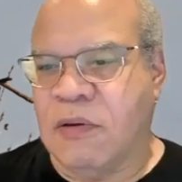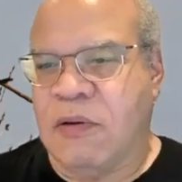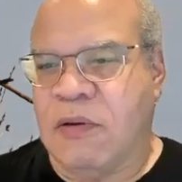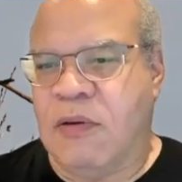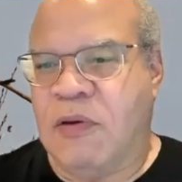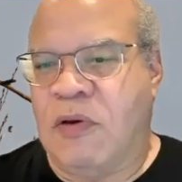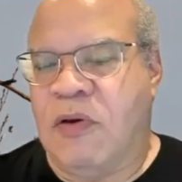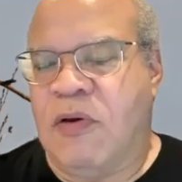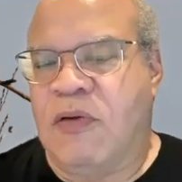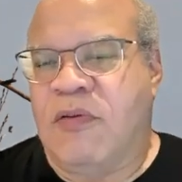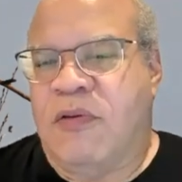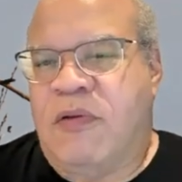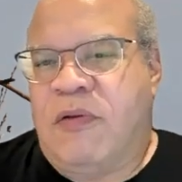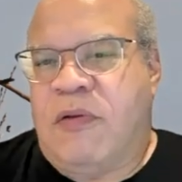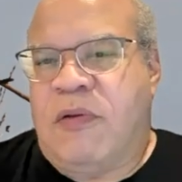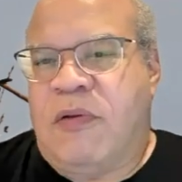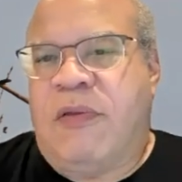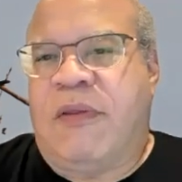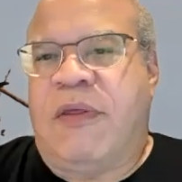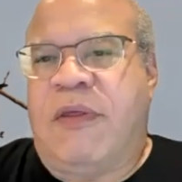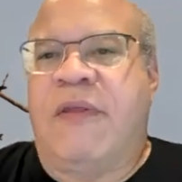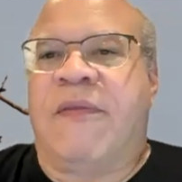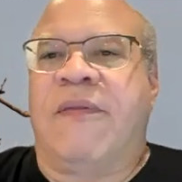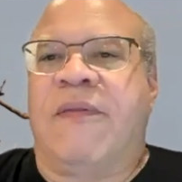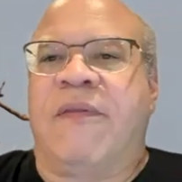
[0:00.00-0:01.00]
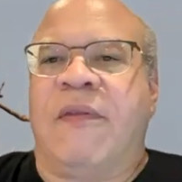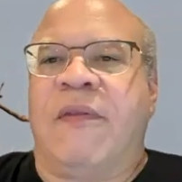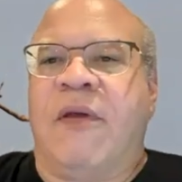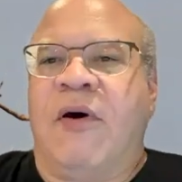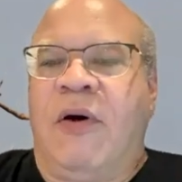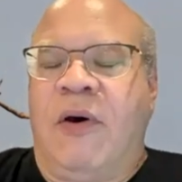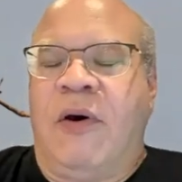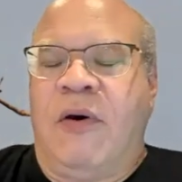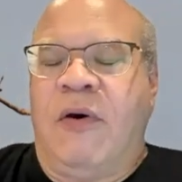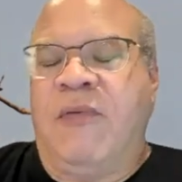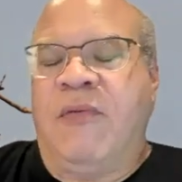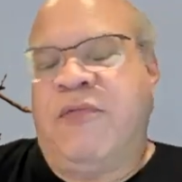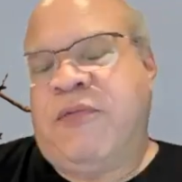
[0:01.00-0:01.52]
that
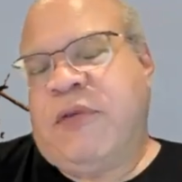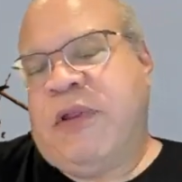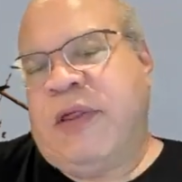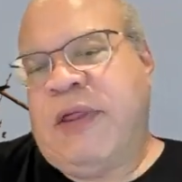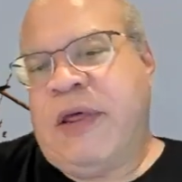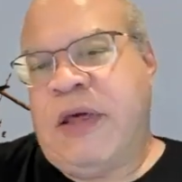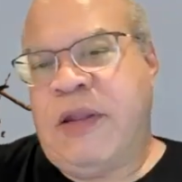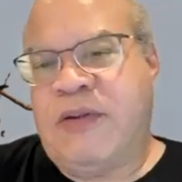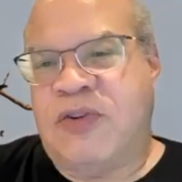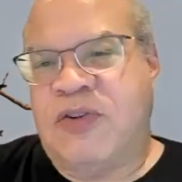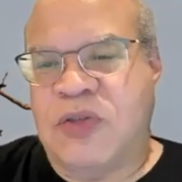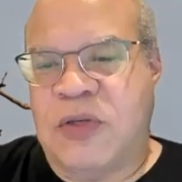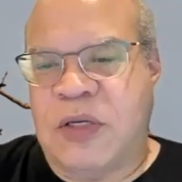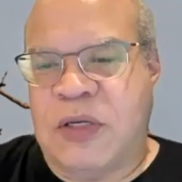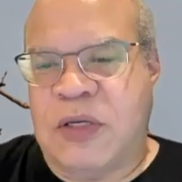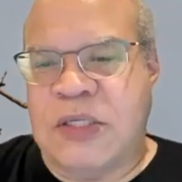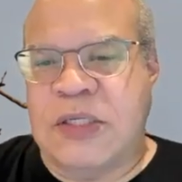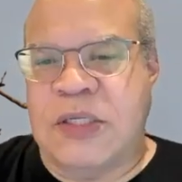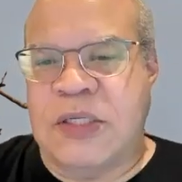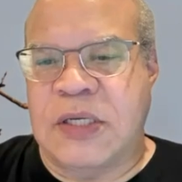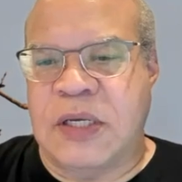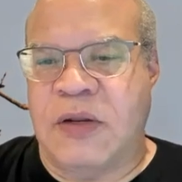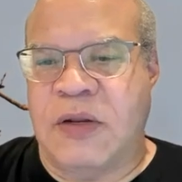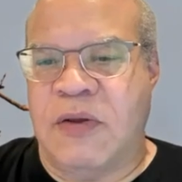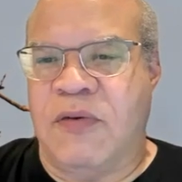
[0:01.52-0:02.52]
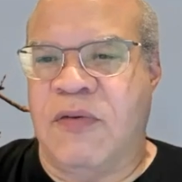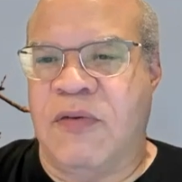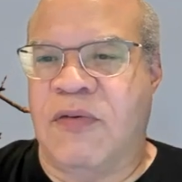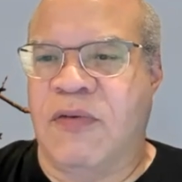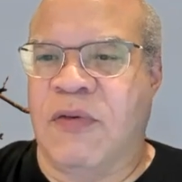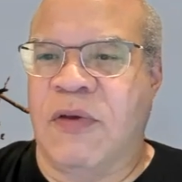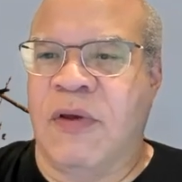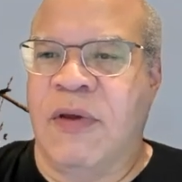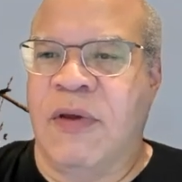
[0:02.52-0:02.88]
hopefully that continues.